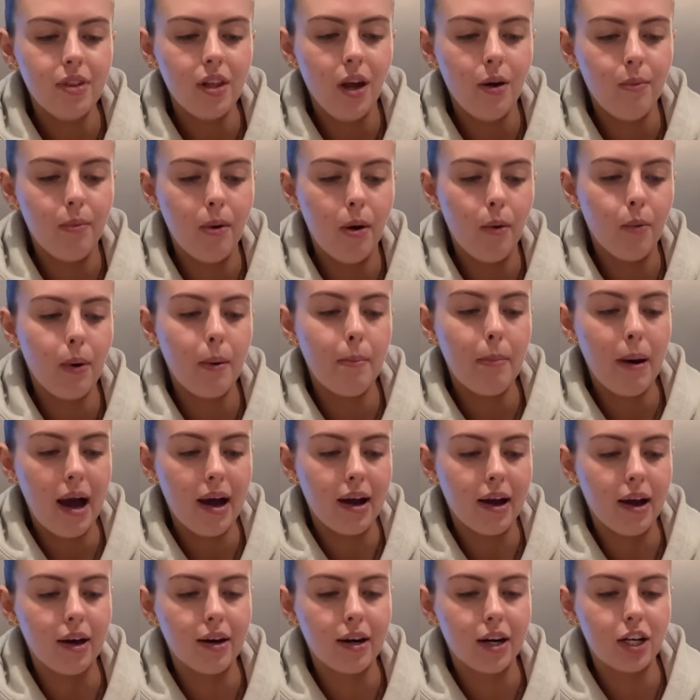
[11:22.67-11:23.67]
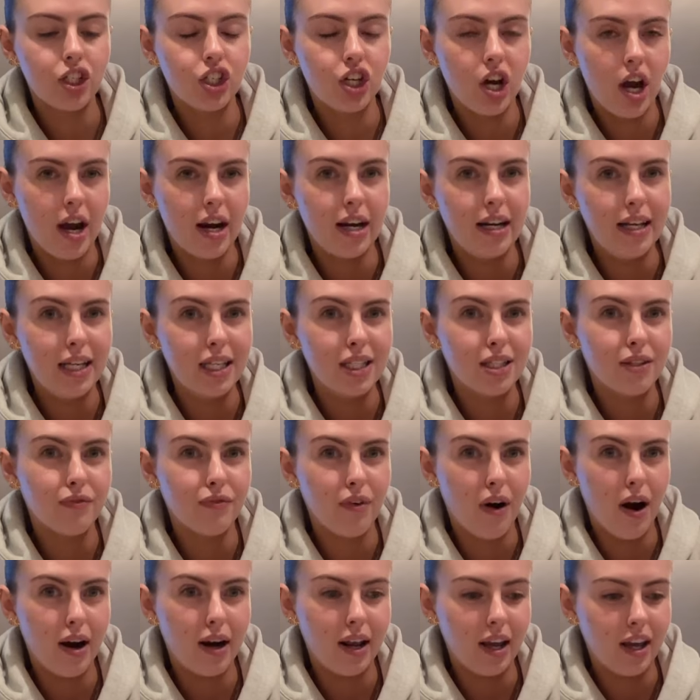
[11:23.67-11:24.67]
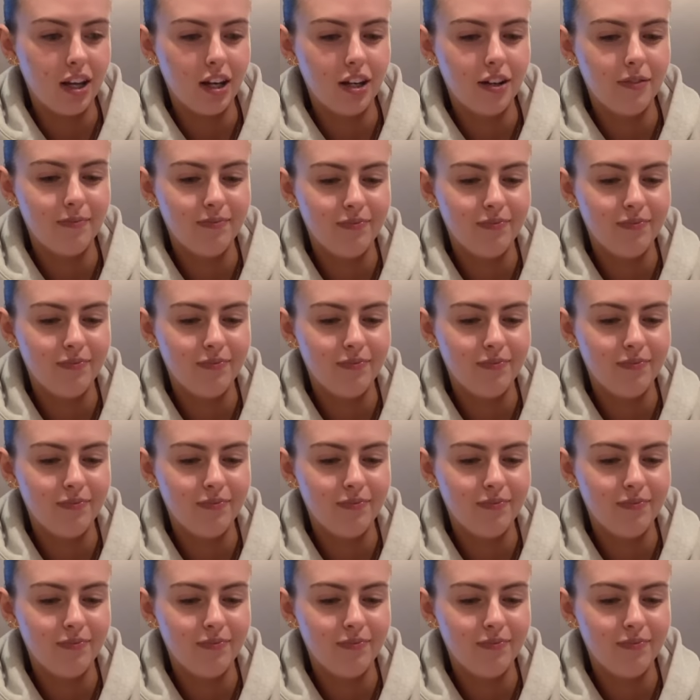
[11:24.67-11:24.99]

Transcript: But we're back on our Chinese Friday.